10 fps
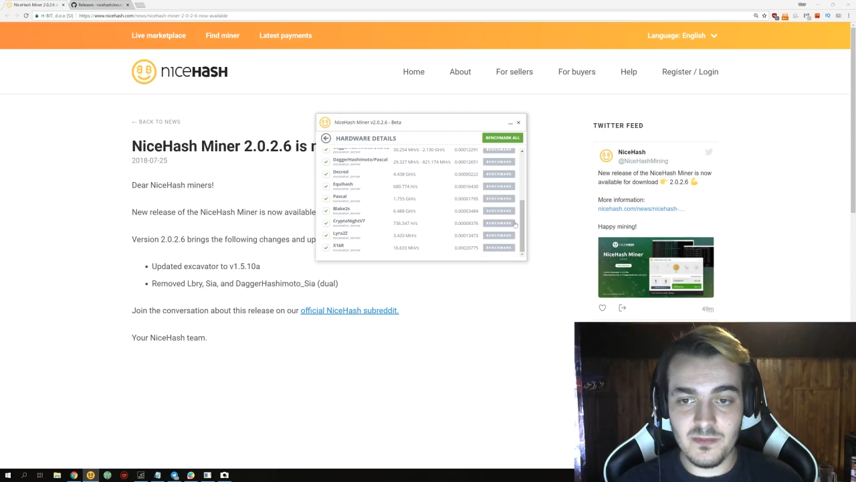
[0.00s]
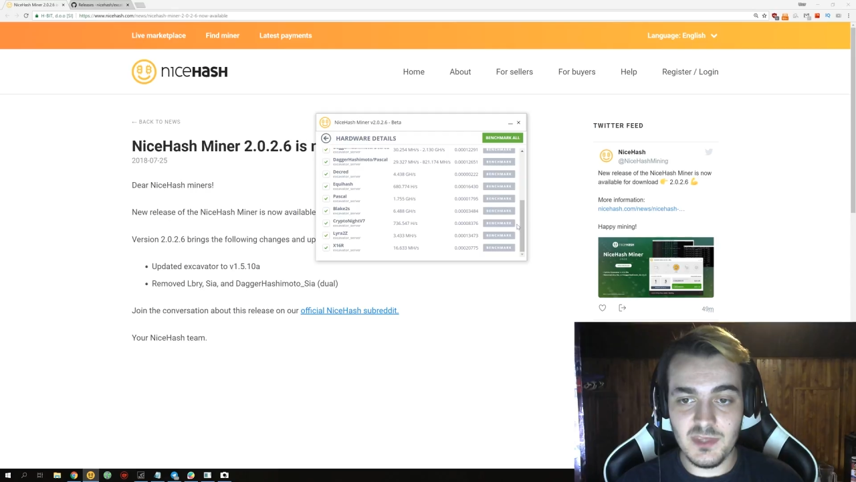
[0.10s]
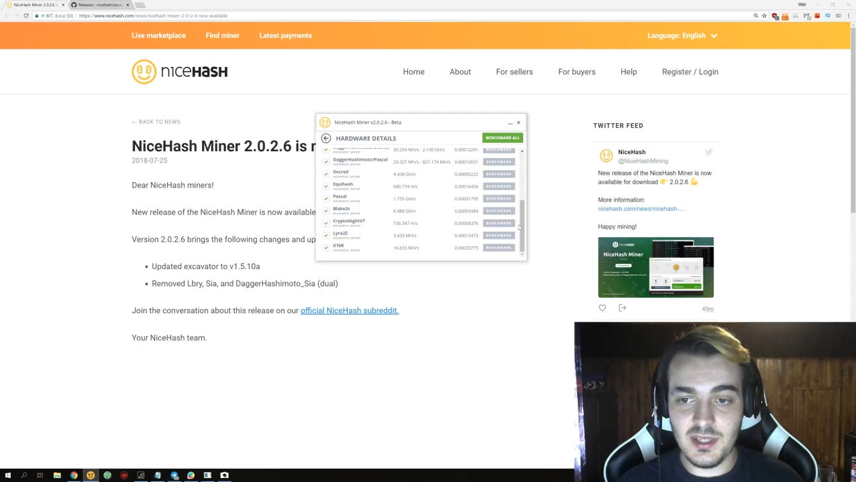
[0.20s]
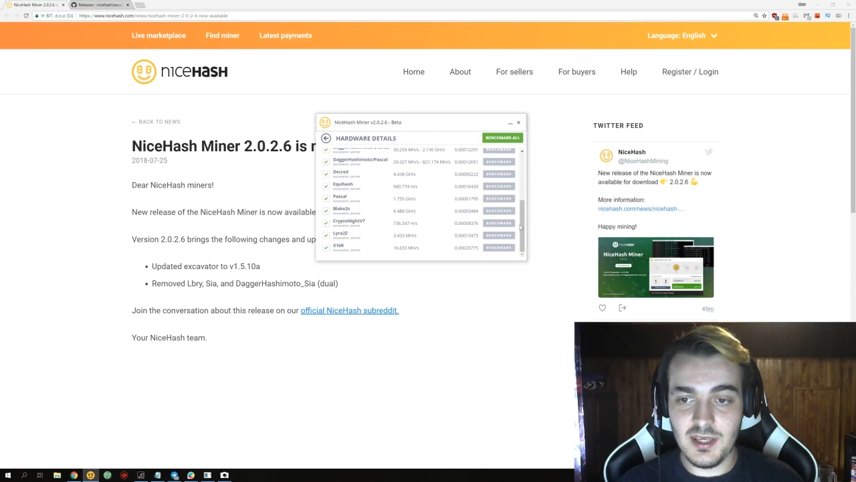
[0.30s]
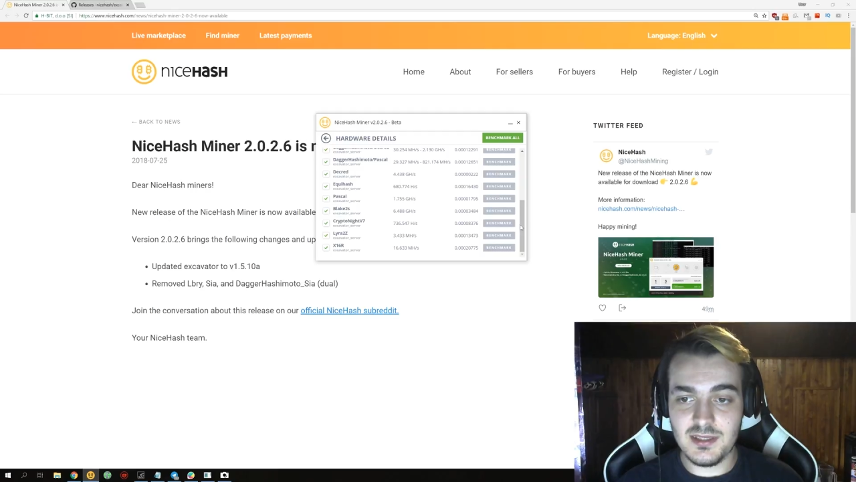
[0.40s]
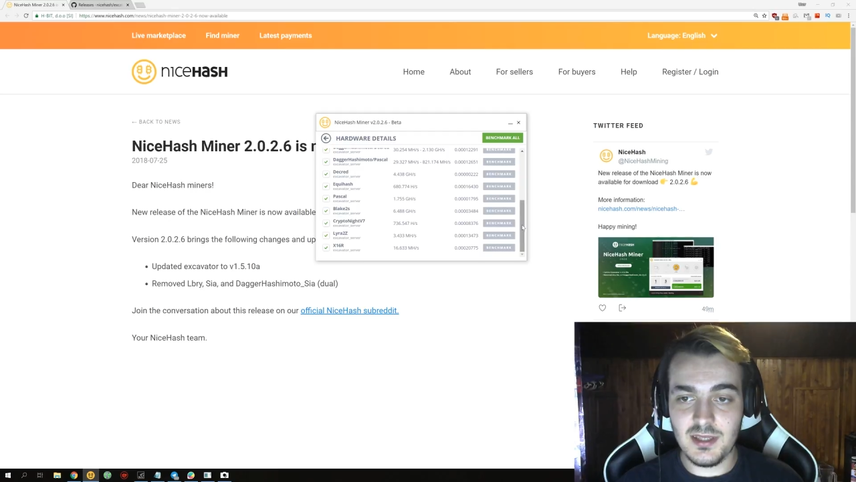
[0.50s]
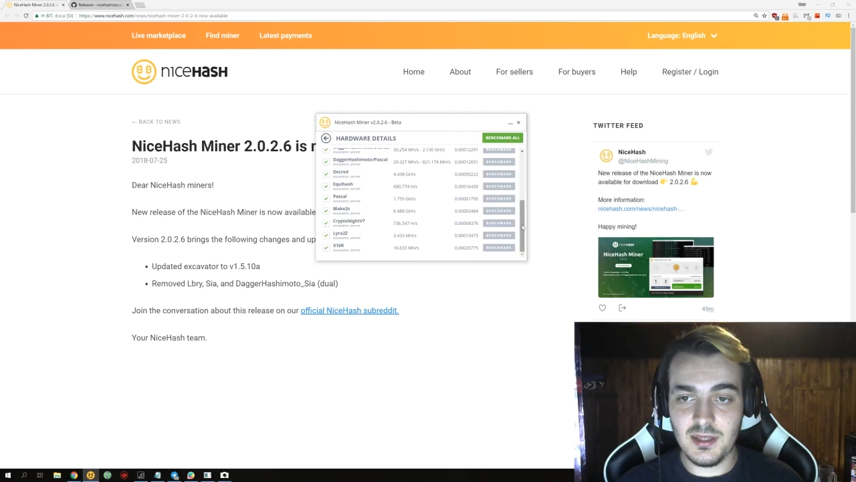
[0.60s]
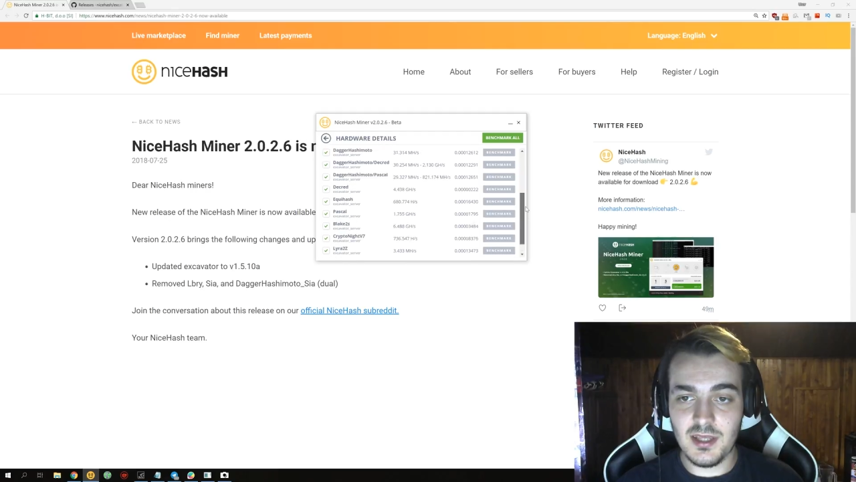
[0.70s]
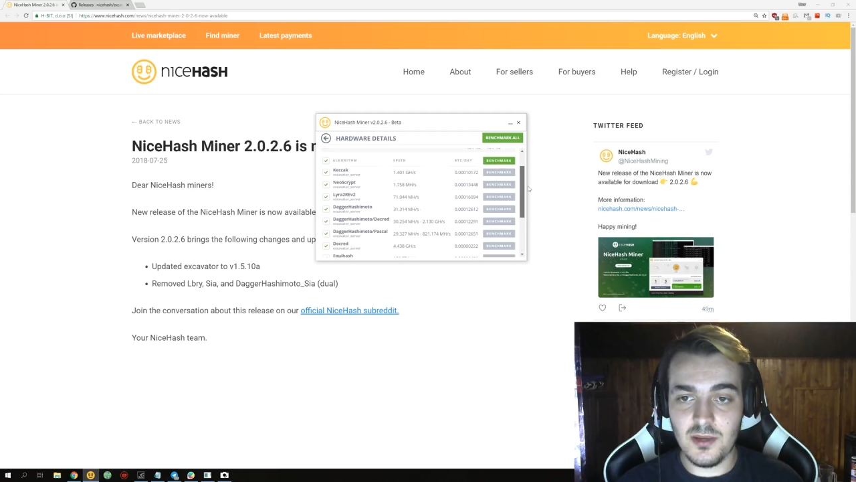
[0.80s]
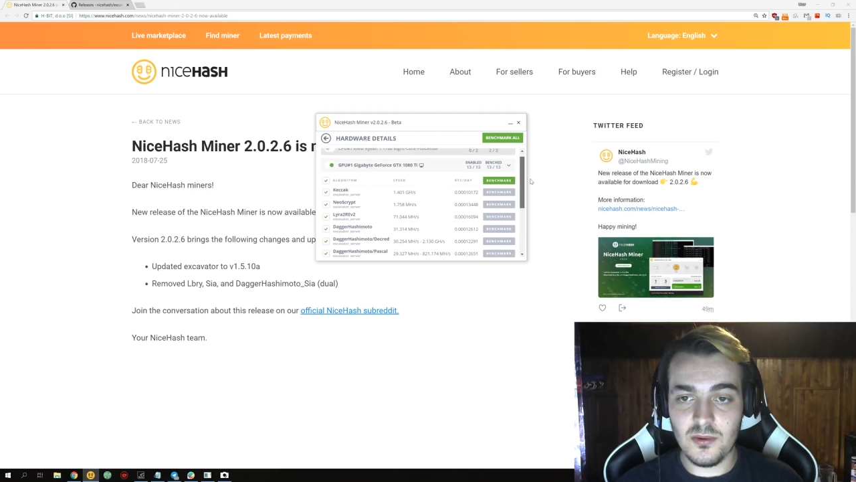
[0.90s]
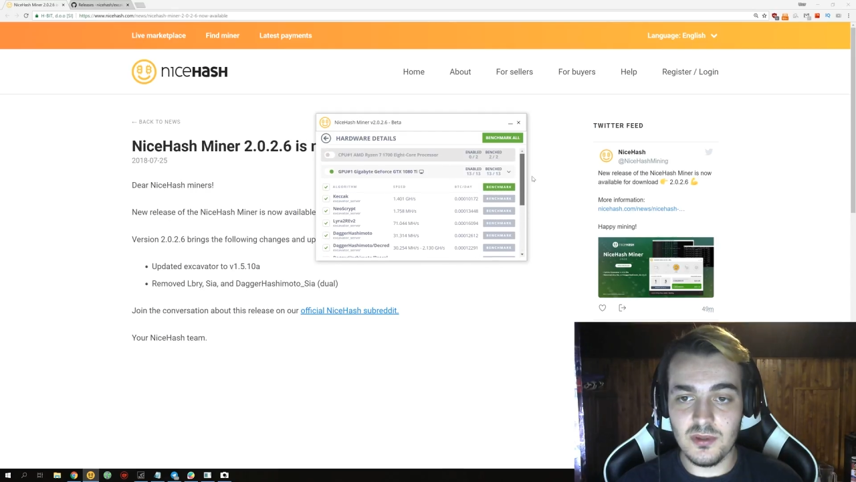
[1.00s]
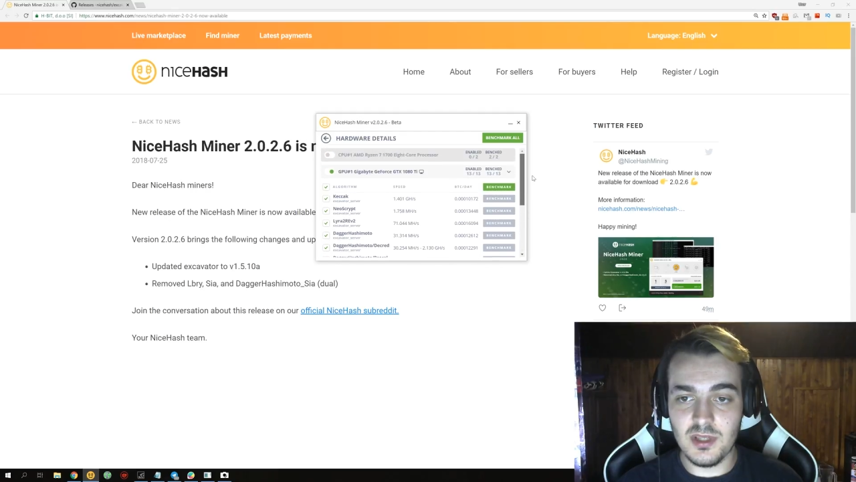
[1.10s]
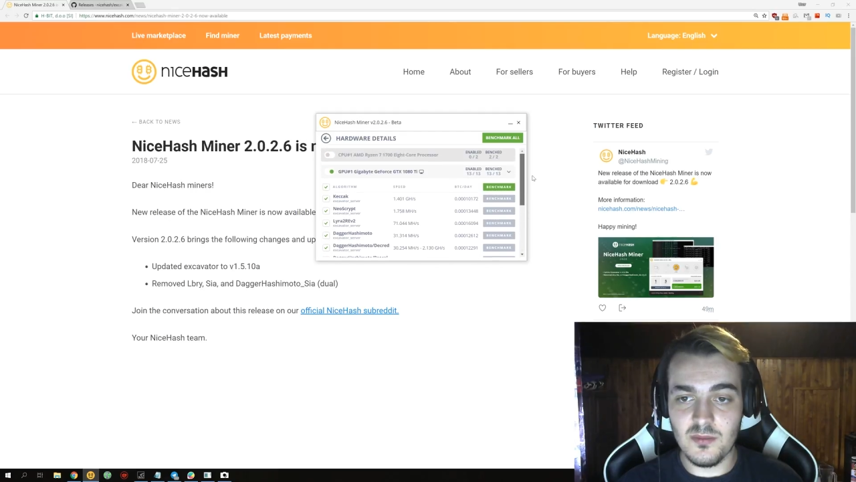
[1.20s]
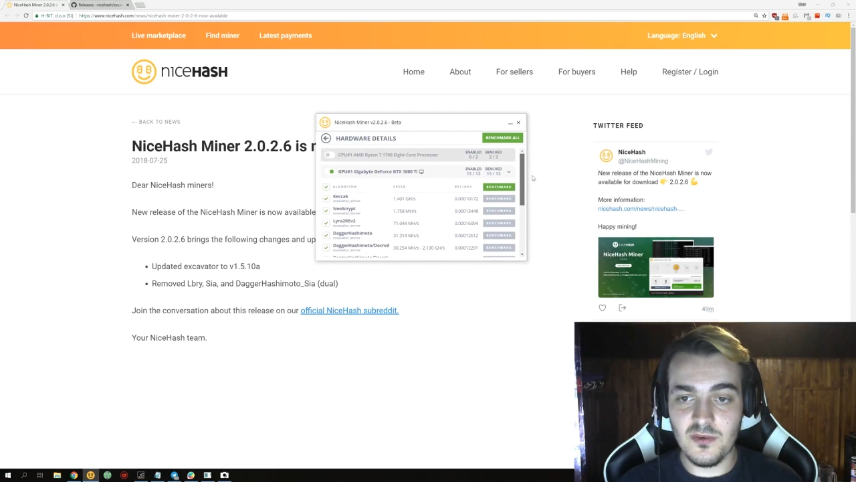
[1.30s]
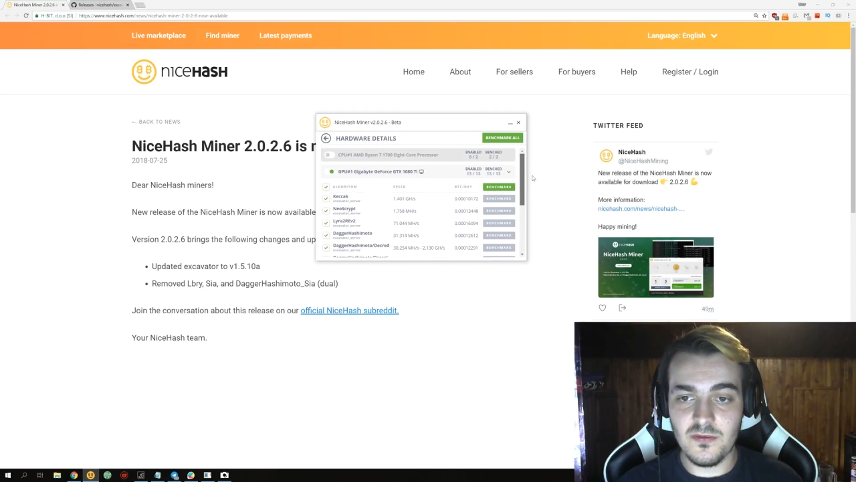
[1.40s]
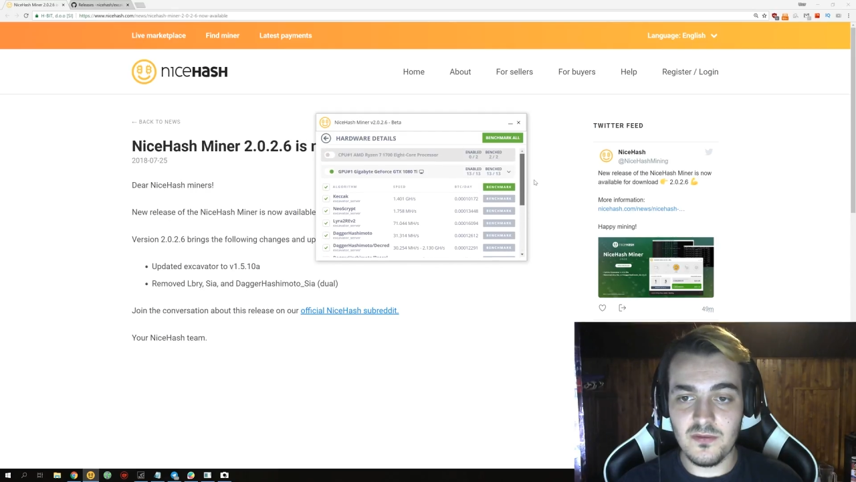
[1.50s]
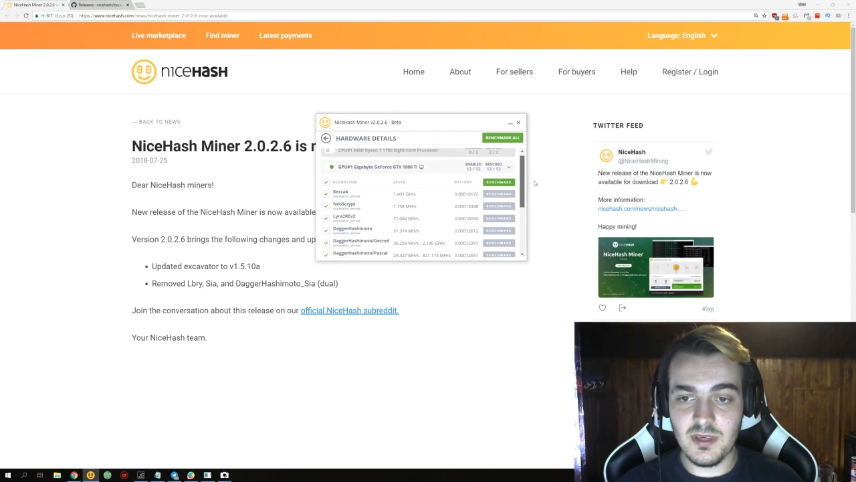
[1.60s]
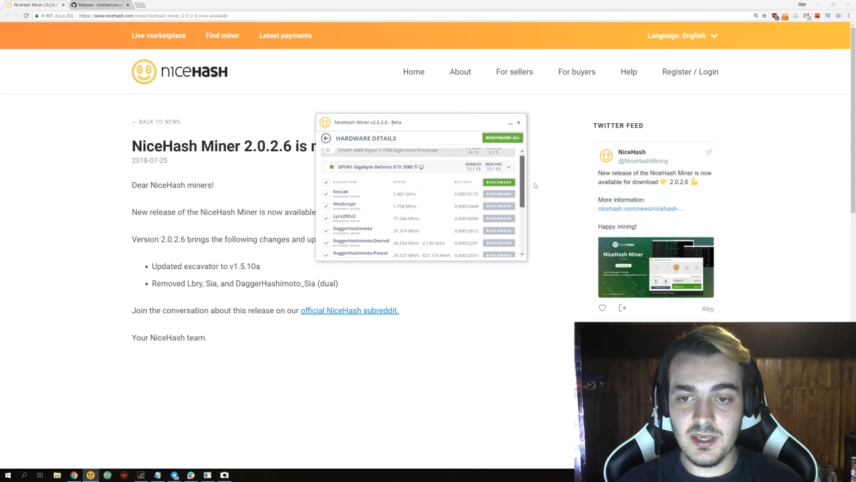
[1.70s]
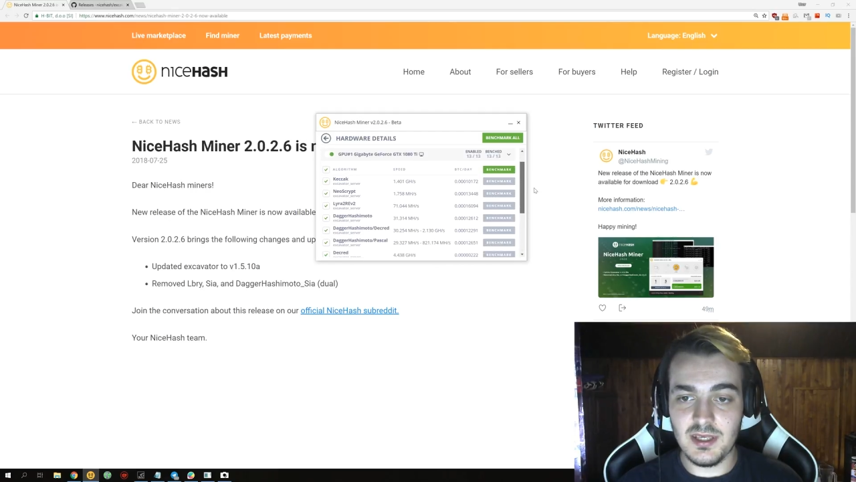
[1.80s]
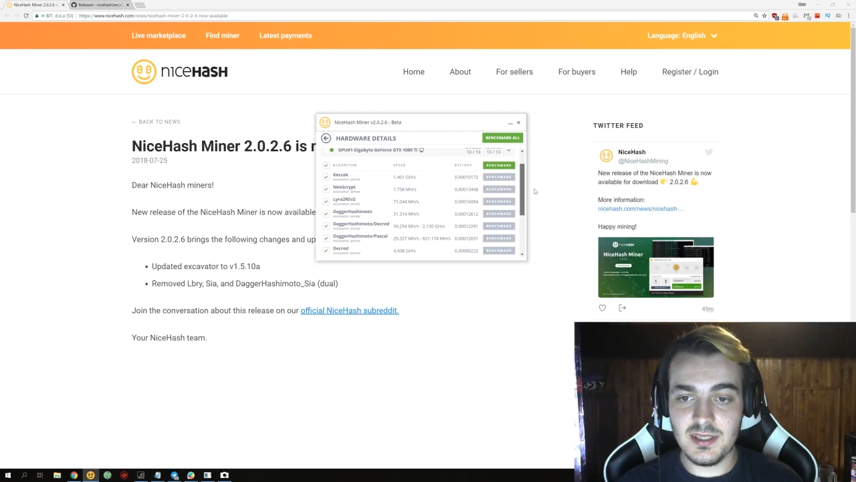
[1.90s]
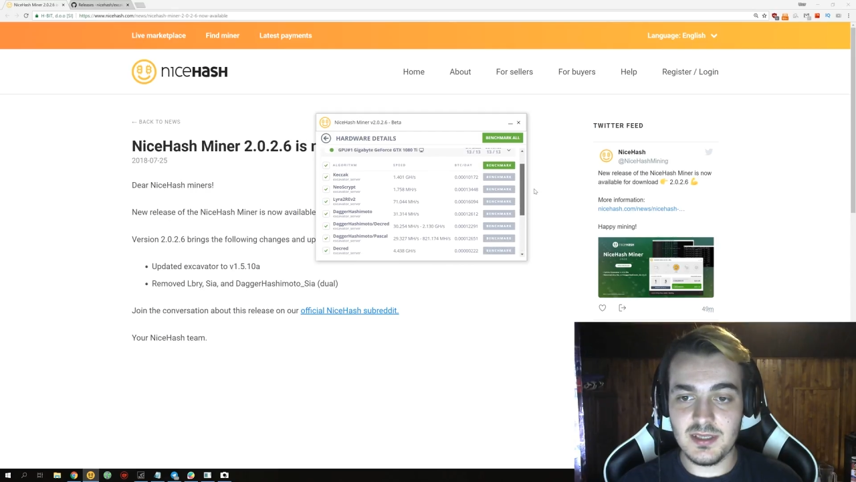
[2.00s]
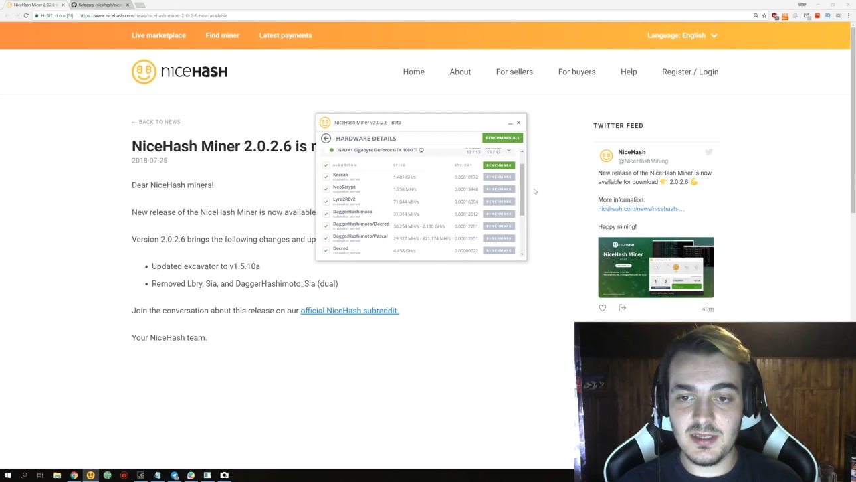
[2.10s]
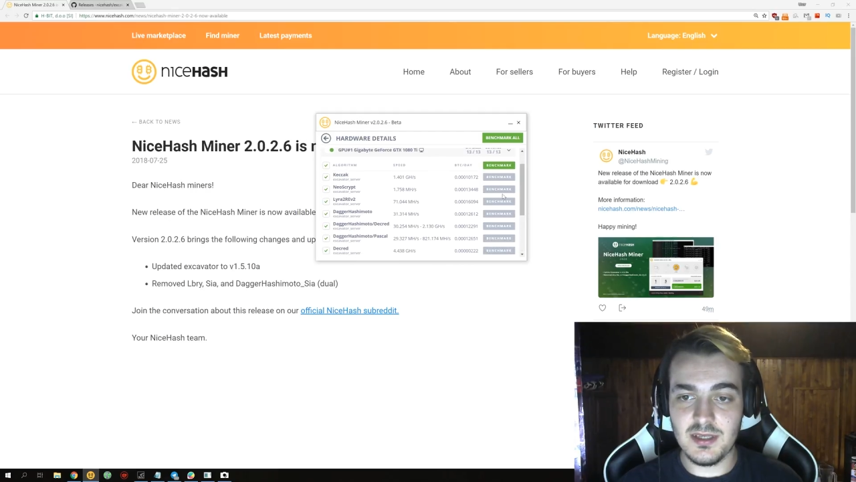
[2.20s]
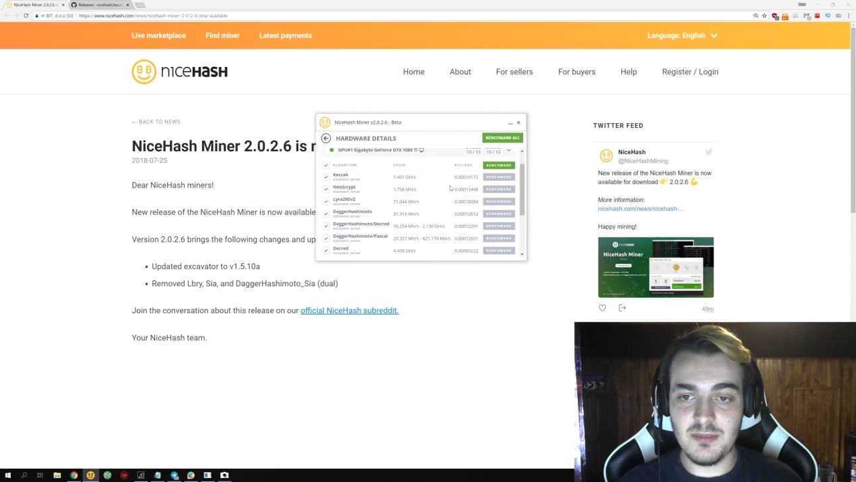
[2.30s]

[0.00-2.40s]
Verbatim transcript: the next thing they could remove is uh,